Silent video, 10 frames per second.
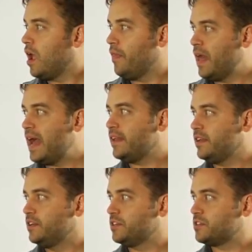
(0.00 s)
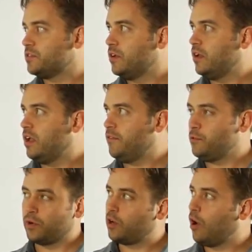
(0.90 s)
And that is, if
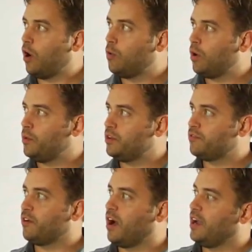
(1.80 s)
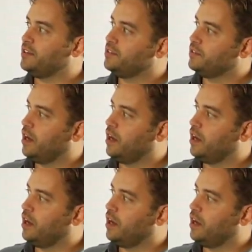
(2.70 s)
you recall what we defined,